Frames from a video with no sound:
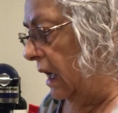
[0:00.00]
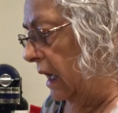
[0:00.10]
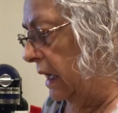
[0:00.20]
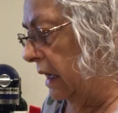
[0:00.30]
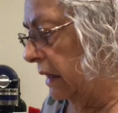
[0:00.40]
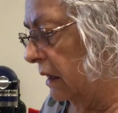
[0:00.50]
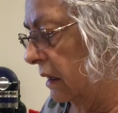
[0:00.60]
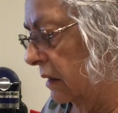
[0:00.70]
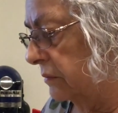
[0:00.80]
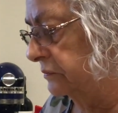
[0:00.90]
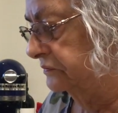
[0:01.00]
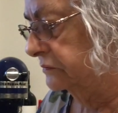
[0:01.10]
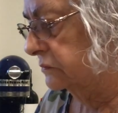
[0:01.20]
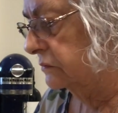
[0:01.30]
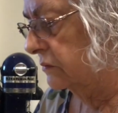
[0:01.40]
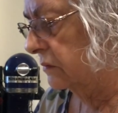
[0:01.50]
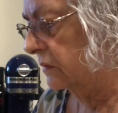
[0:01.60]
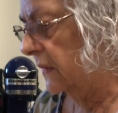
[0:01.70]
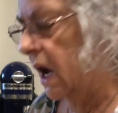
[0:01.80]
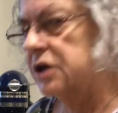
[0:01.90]
And
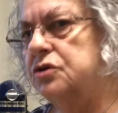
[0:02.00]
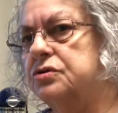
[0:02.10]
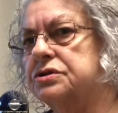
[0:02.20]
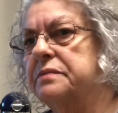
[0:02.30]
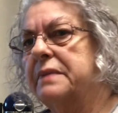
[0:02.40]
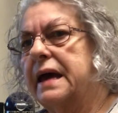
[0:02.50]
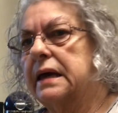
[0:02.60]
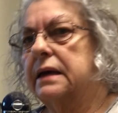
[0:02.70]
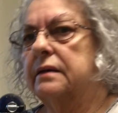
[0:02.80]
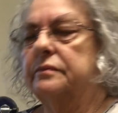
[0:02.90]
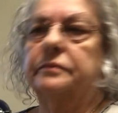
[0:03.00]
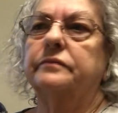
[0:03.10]
I used to make it